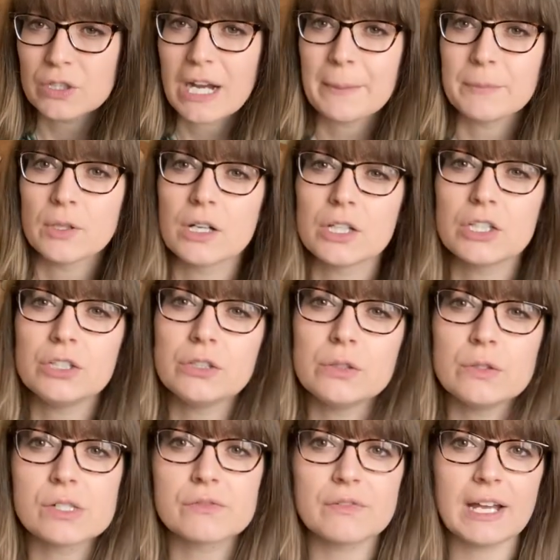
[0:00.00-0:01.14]
I'm not a
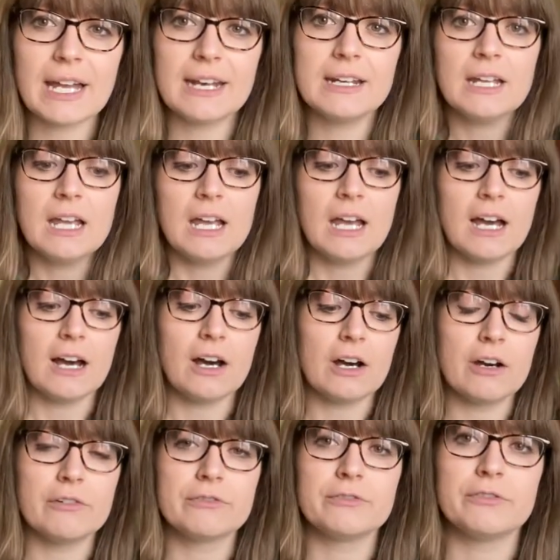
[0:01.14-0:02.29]
huge fan
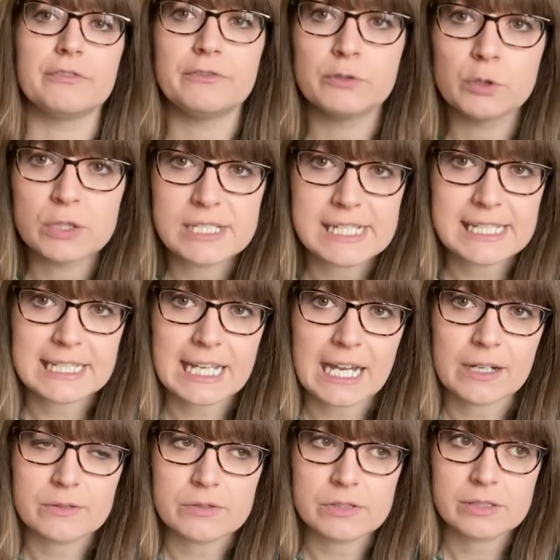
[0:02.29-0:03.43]
of 14
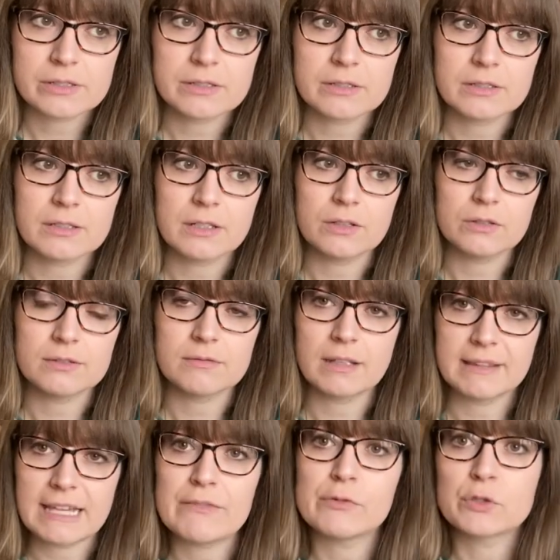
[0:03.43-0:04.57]
count and
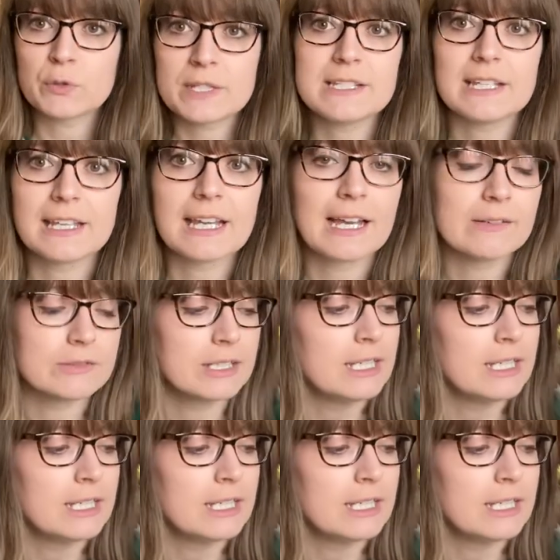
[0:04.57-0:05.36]
therefore 28 count